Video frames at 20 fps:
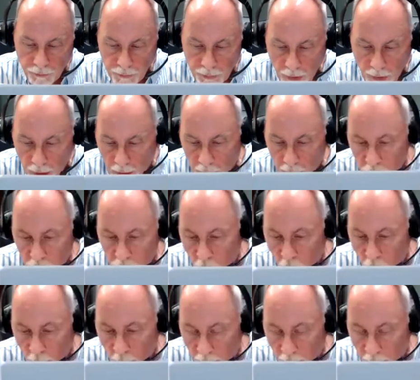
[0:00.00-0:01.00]
In
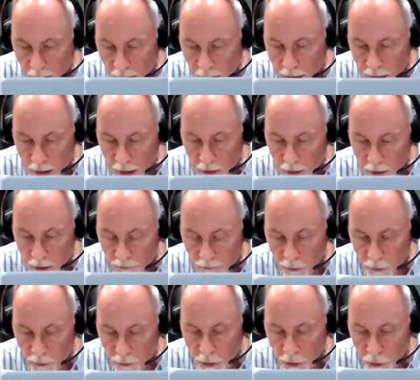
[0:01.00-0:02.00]
John 19,
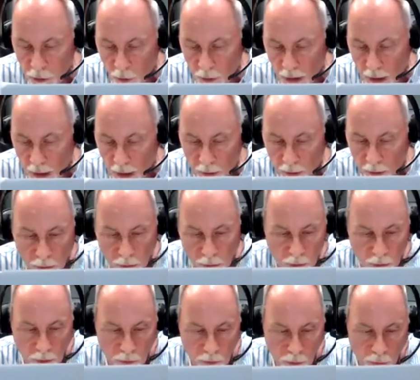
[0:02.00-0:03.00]
verses 28
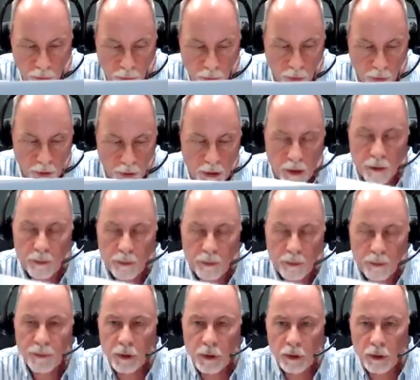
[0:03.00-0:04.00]
through 30,
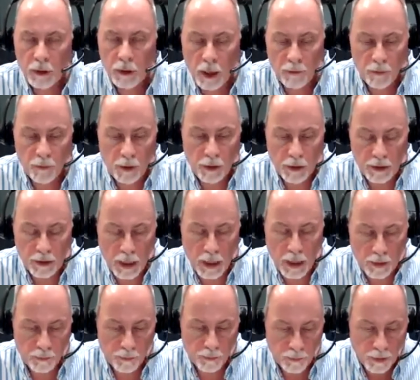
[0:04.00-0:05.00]
covering the
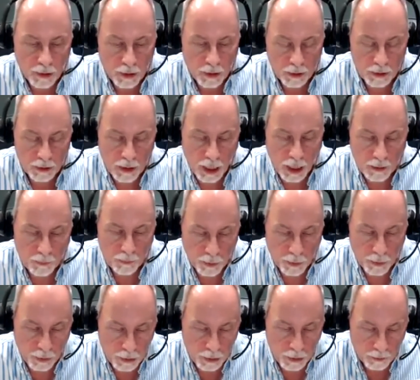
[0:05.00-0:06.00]
same time
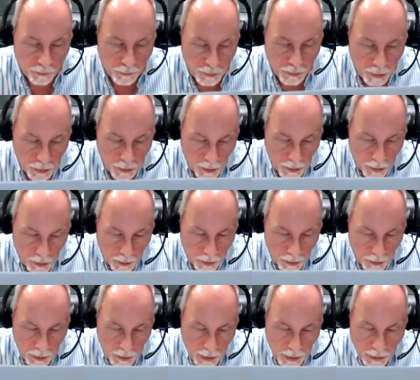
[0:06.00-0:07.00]
period,
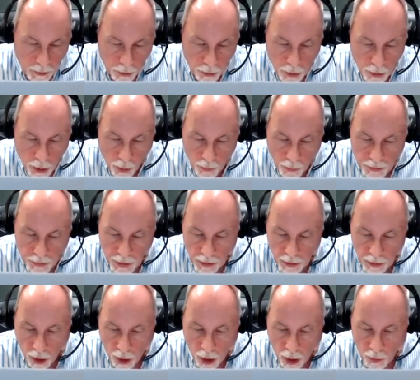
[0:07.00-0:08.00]
Later, knowing that
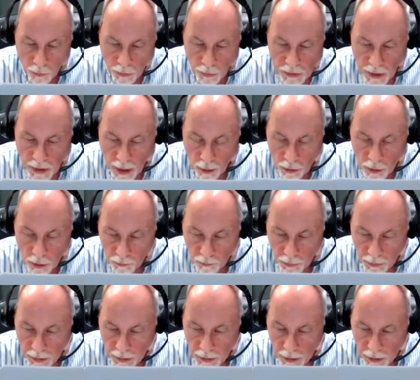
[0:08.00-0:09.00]
all was now
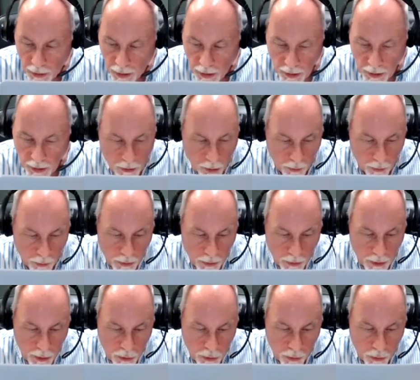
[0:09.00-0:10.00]
completed, and so that
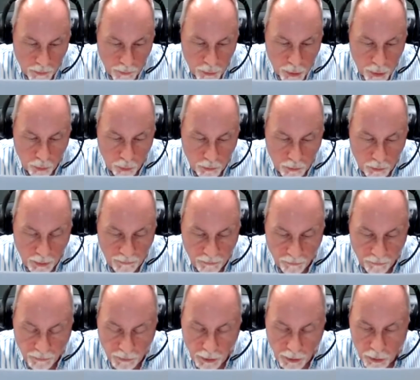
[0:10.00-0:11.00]
the scripture would be
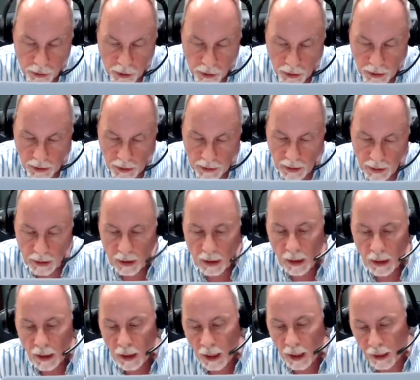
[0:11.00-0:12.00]
fulfilled, Jesus said,
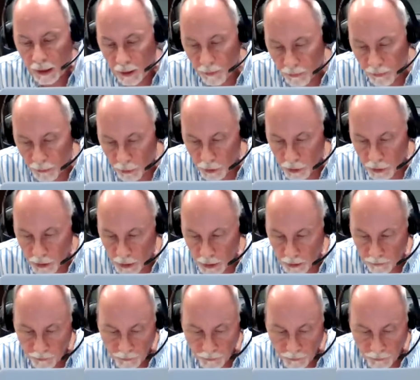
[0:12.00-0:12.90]
I am thirsty.